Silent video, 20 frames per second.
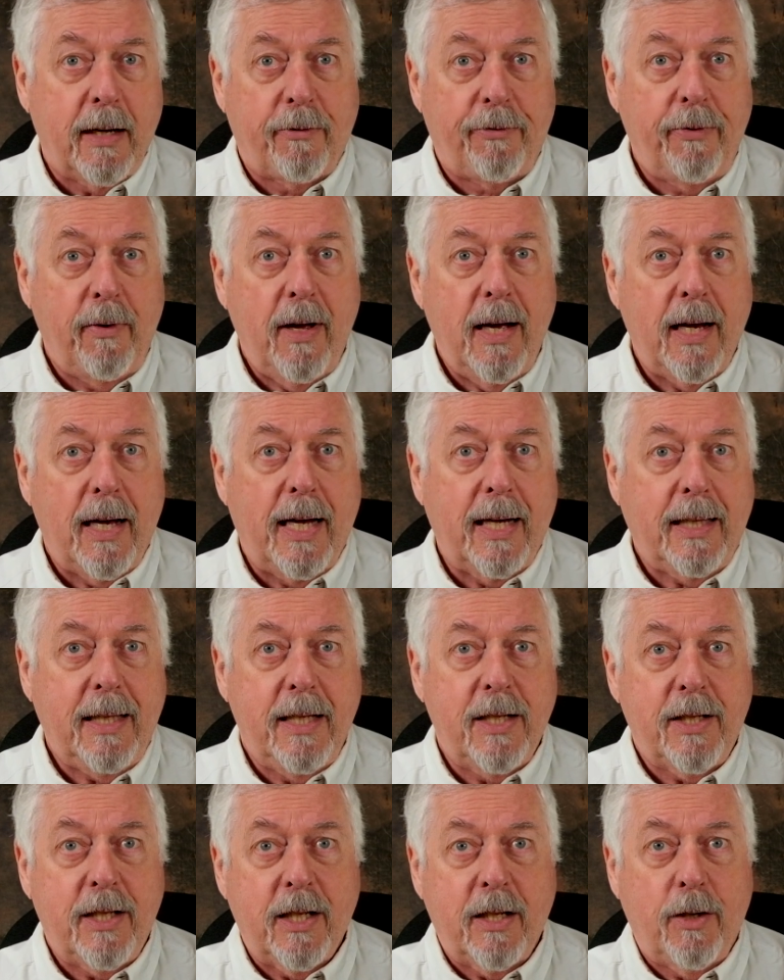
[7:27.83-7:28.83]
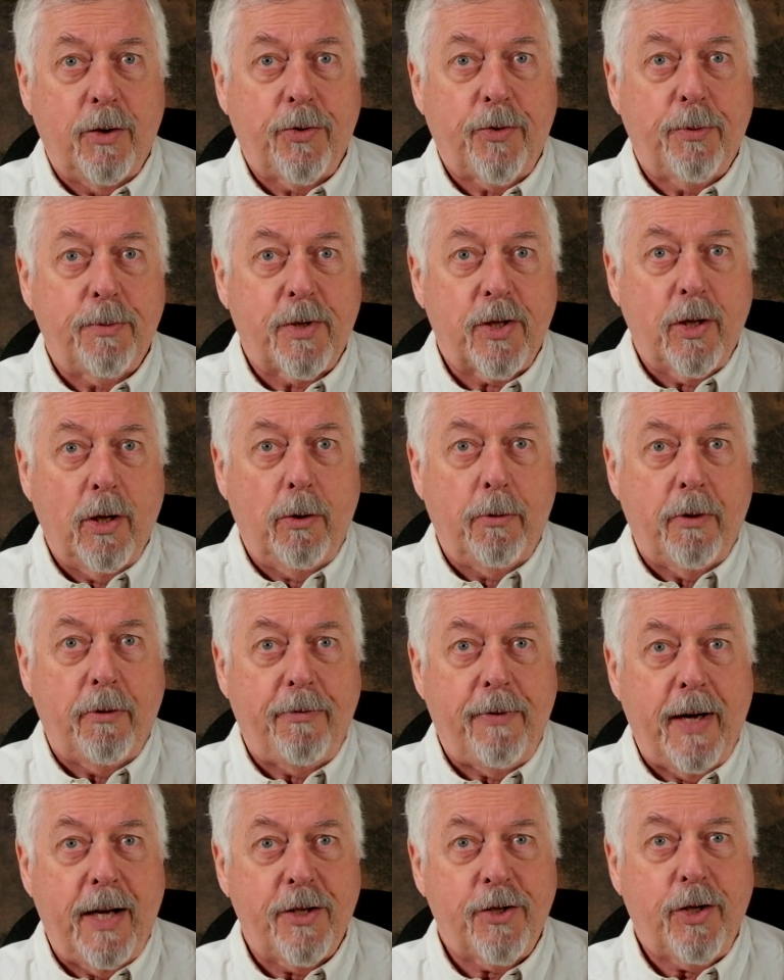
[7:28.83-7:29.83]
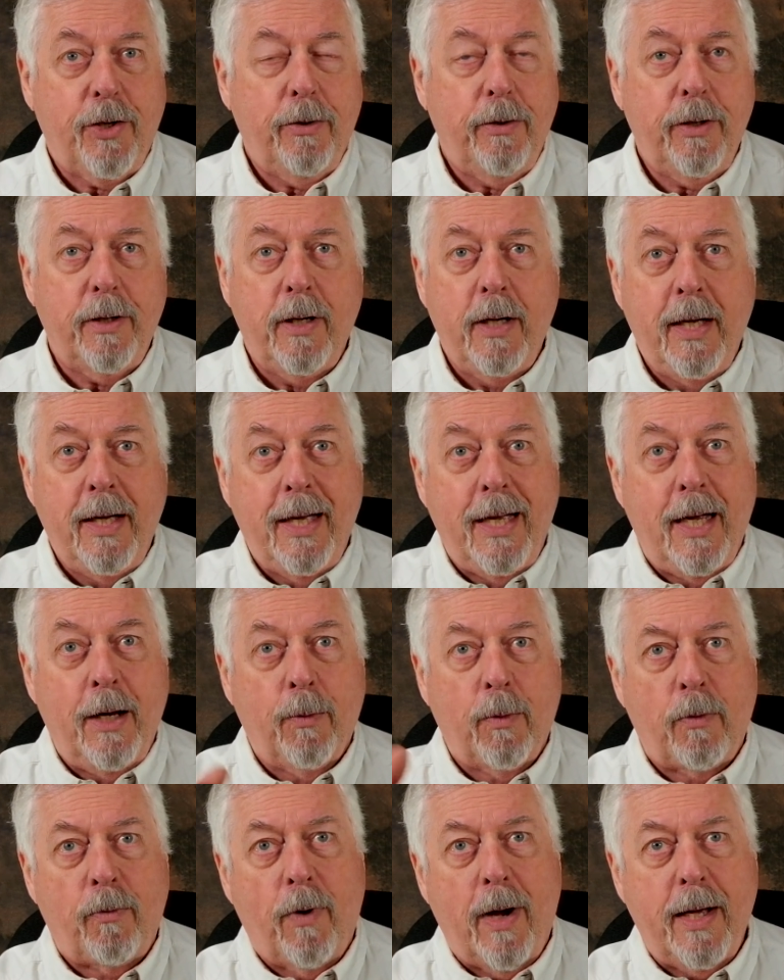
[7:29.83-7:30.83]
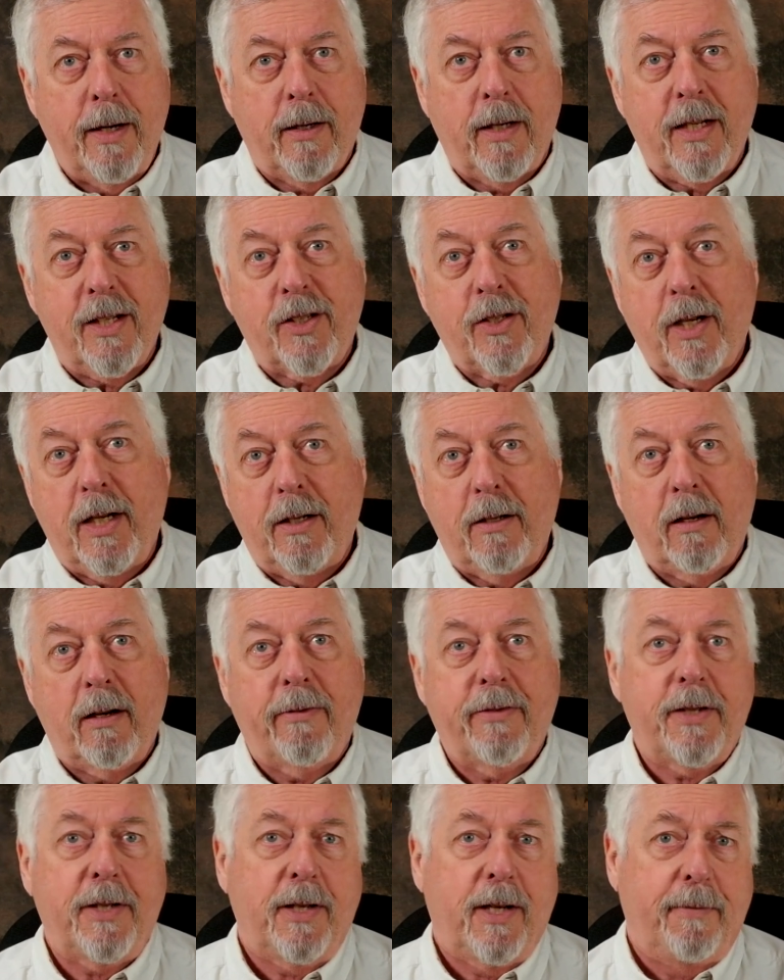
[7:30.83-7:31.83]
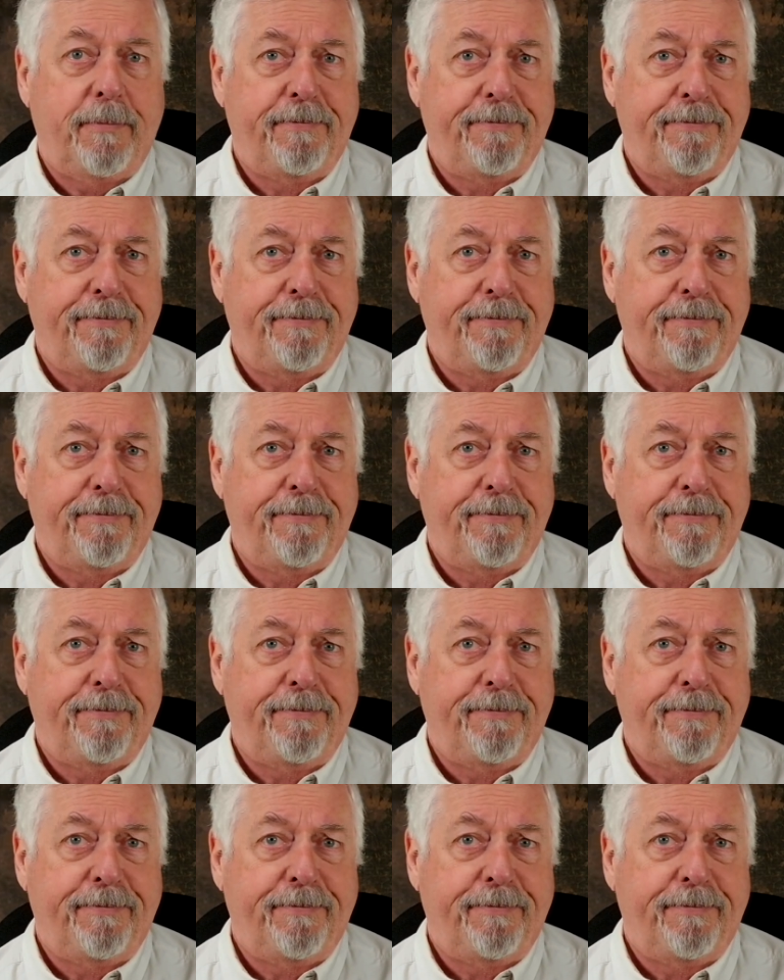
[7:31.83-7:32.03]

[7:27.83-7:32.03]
a fly like this and it goes from slow to fast current, it will ride on its side all of the time.